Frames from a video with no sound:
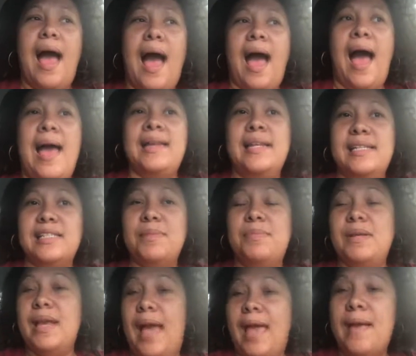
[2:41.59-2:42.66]
I need to
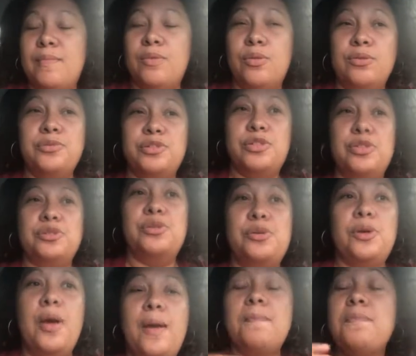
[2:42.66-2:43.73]
be able to
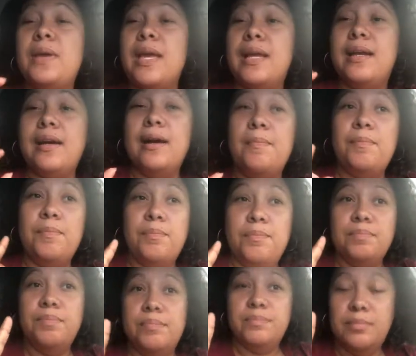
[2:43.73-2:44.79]
pick up
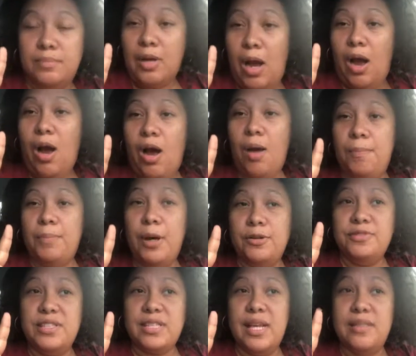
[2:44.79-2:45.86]

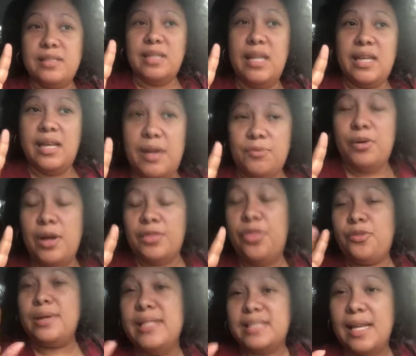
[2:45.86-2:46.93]
both sets of kids. Well,
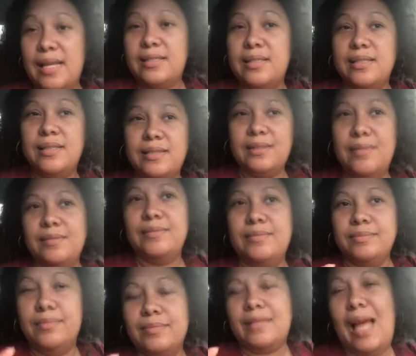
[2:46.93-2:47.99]
three sets.
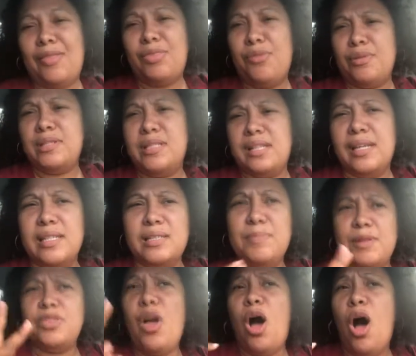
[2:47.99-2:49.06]
Not three sets,
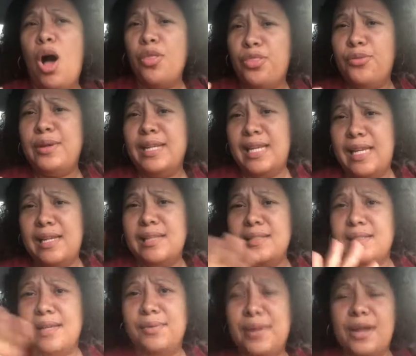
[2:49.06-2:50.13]
but all three kids.
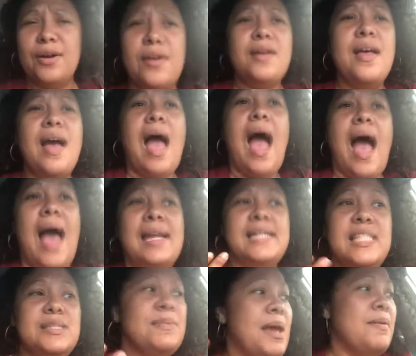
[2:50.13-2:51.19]
There we go. I
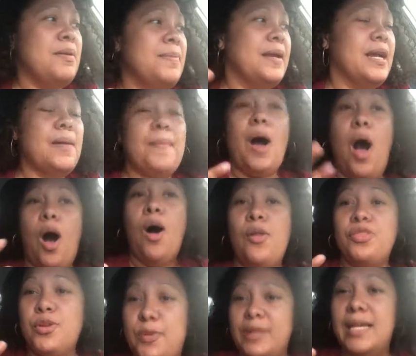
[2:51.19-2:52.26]
need to be able to pick up
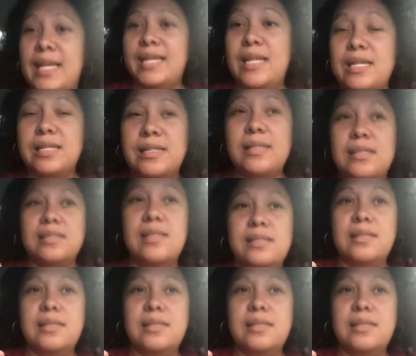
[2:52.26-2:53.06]
all three kids.